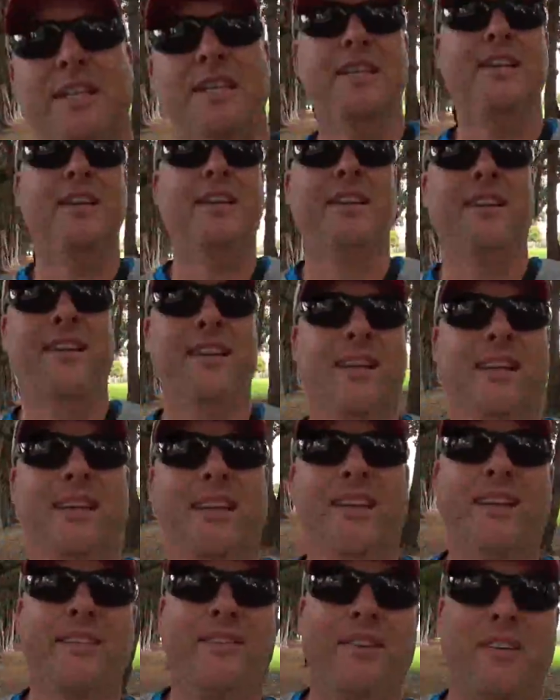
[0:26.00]
here
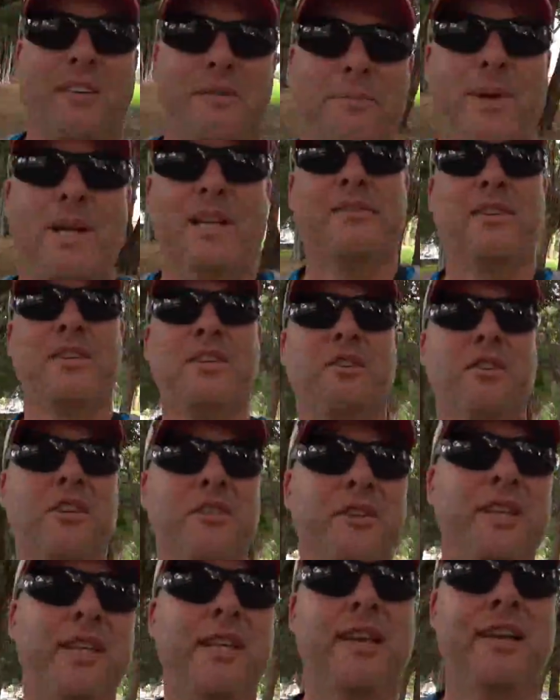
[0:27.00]
from Mac
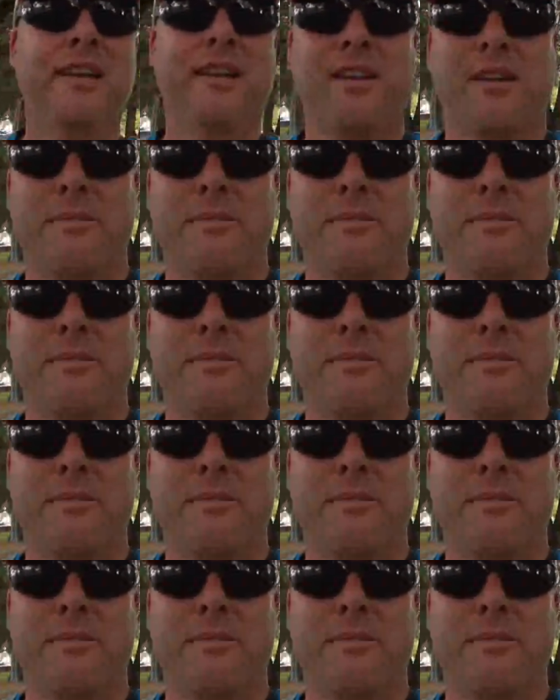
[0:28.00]
Photography, and